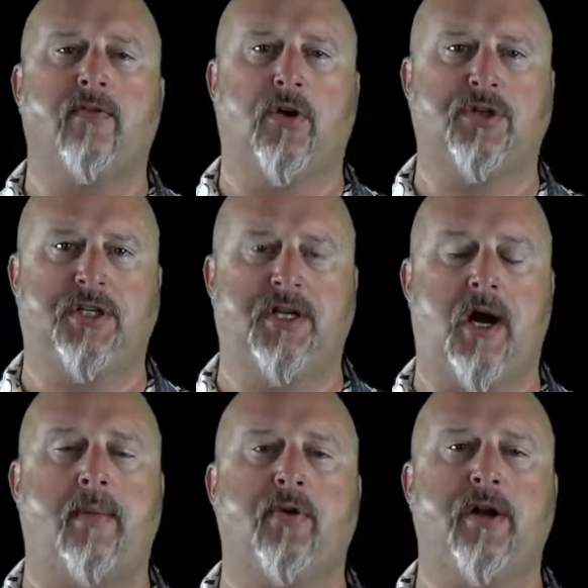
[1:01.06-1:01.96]
for OTT
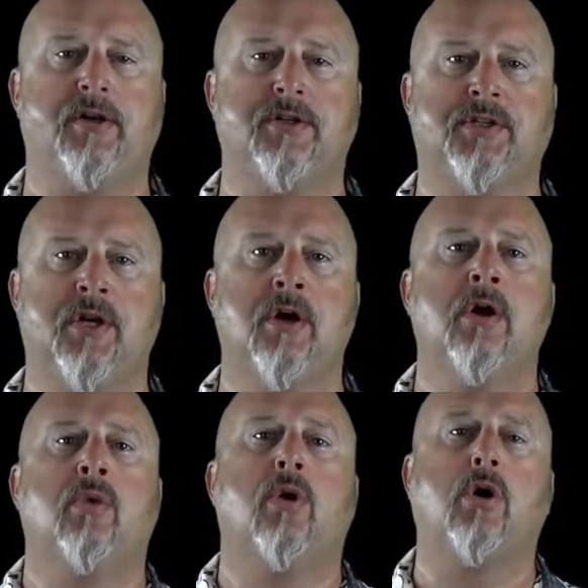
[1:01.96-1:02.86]
operators,
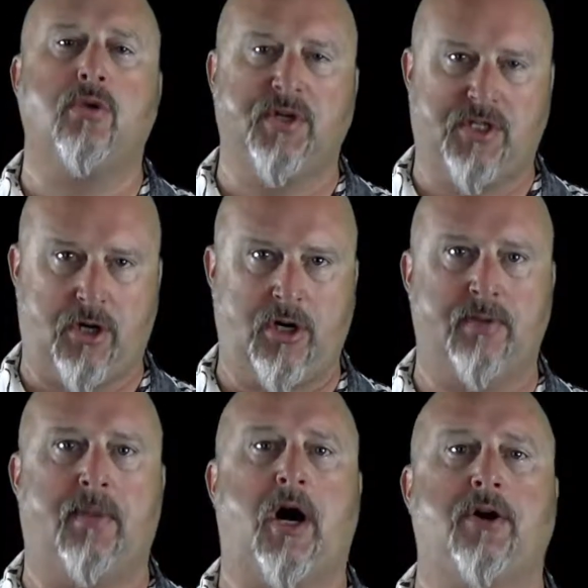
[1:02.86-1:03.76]
Roku has started
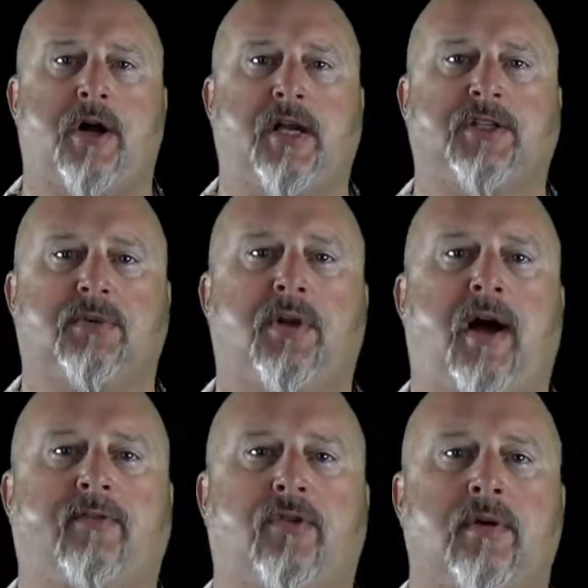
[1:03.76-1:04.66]
to modernize their
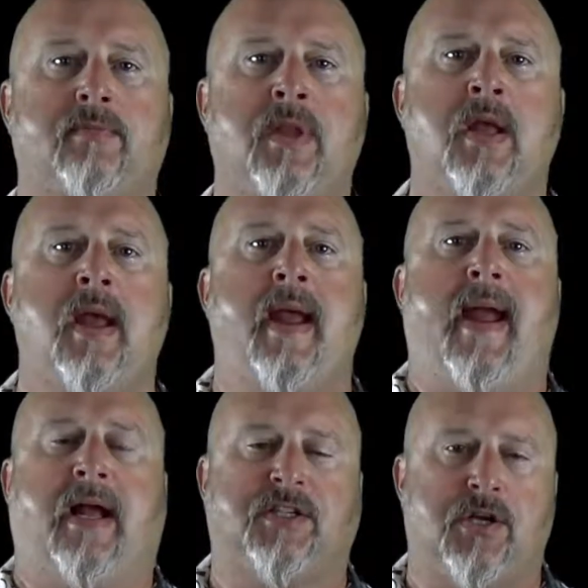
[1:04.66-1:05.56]
platform.
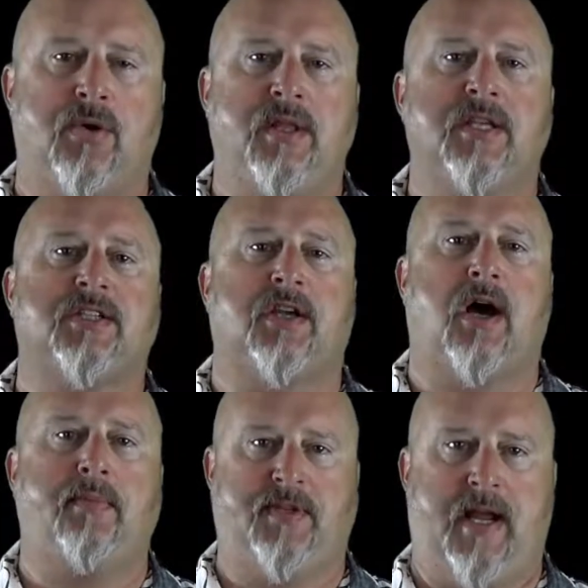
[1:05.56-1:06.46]
And so in this
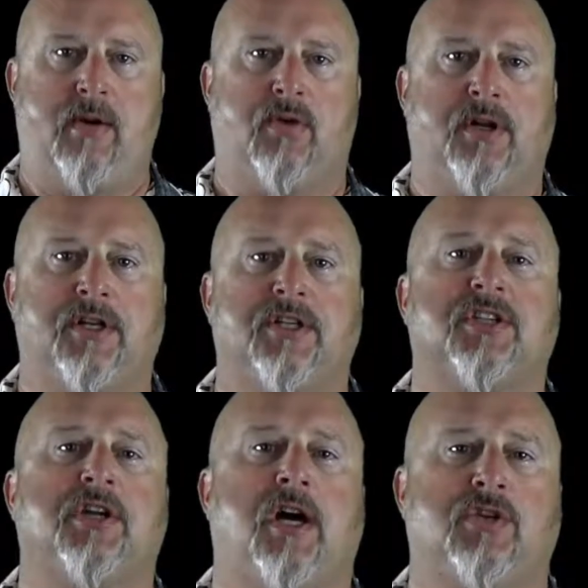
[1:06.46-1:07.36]
update, we're going to
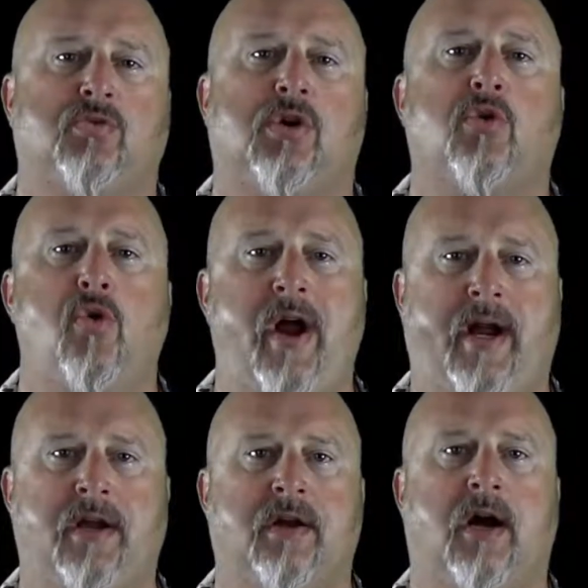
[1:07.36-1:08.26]
discuss real
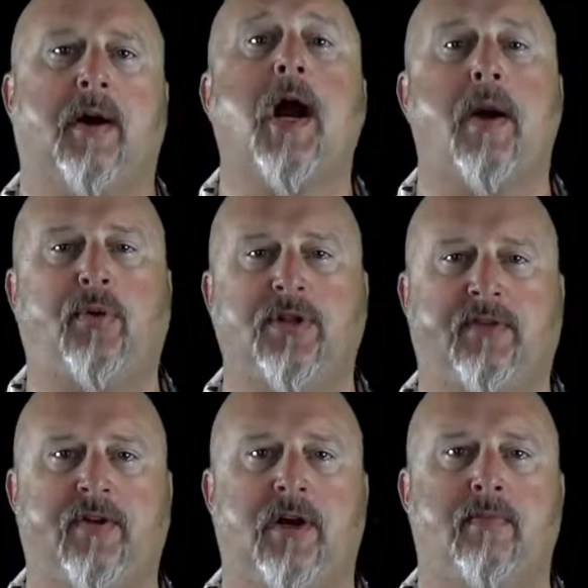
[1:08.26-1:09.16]
quick a couple
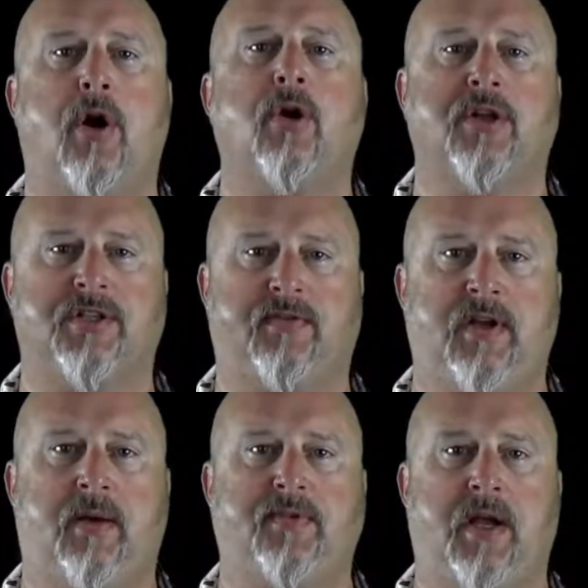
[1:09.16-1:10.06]
different components of the
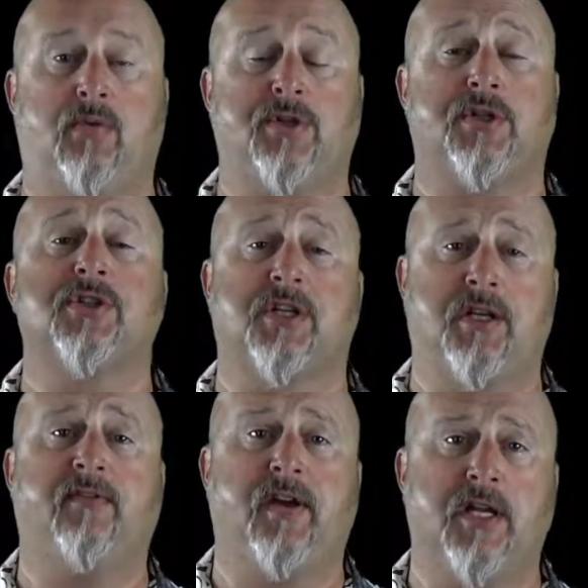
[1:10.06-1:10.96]
update, which are
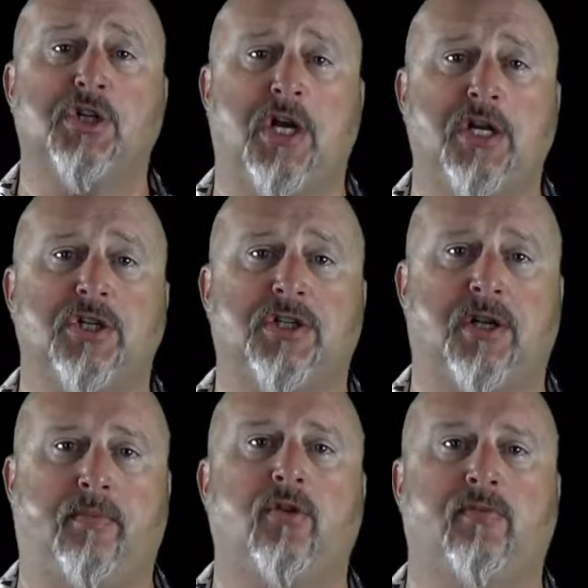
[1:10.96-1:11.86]
significant changes
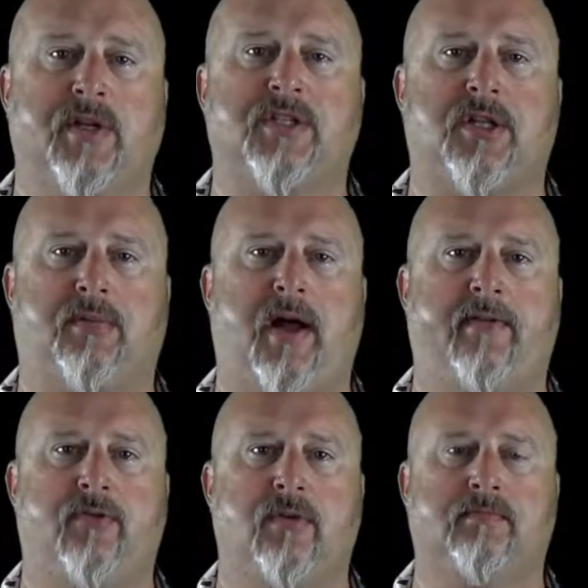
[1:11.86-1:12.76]
and improvements to the
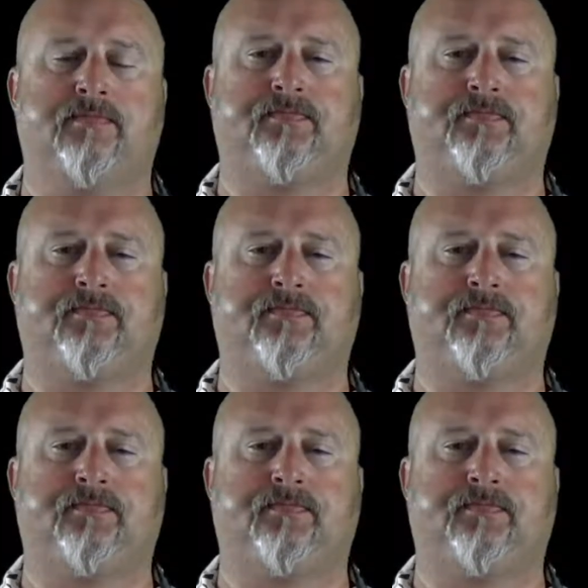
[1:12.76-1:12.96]
platform.